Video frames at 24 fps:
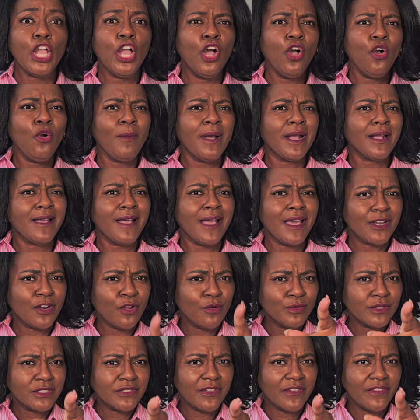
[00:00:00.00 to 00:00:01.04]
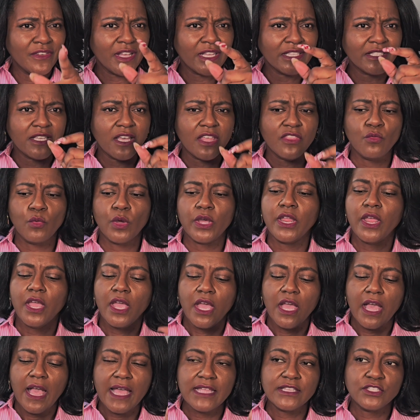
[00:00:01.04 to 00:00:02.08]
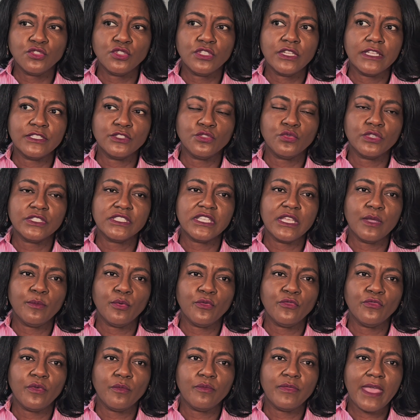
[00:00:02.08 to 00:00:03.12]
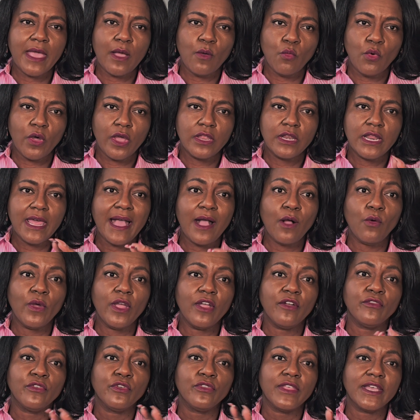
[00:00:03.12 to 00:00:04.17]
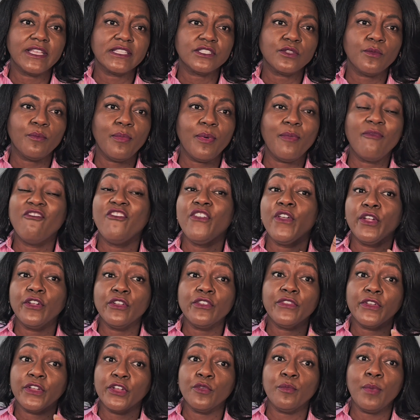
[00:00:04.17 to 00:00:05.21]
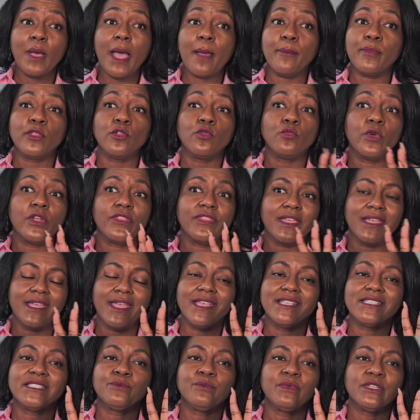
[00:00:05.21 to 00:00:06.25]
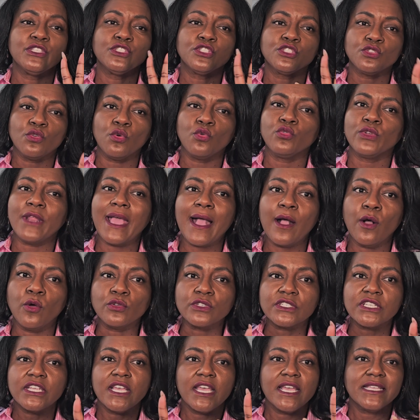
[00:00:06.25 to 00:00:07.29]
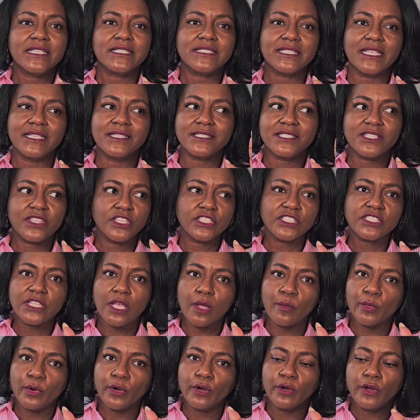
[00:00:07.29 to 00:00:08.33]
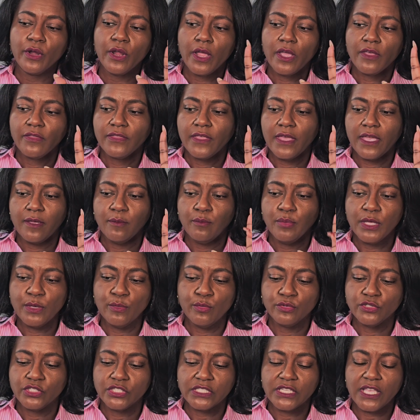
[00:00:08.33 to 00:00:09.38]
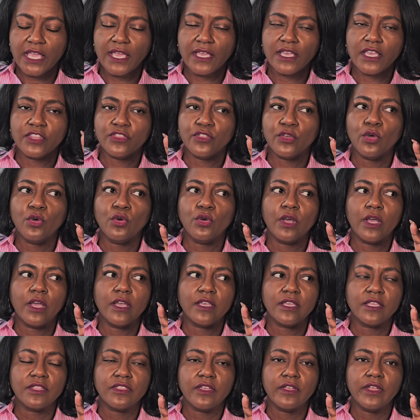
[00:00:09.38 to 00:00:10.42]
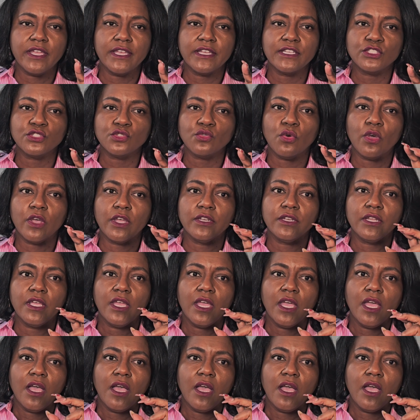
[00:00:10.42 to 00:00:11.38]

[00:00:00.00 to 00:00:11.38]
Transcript: oh my God, I forgot the other one. I did not do a sample from that one. However, that's a very, very popular one that has been sold out since the summer, that people just can't get their hands on.